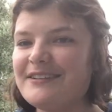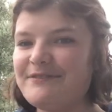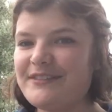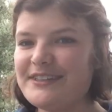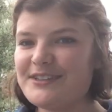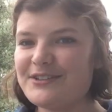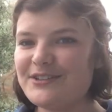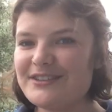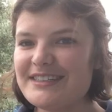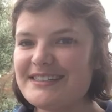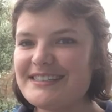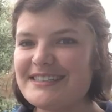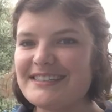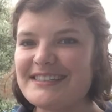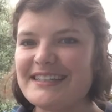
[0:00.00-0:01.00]
physical
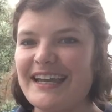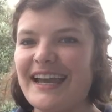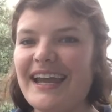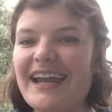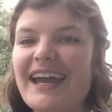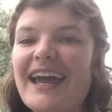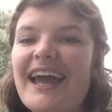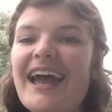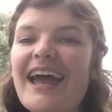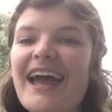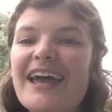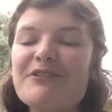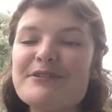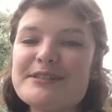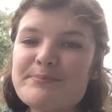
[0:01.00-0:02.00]
distancing
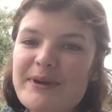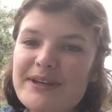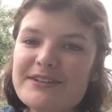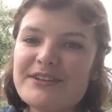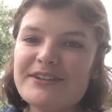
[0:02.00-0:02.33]
and respect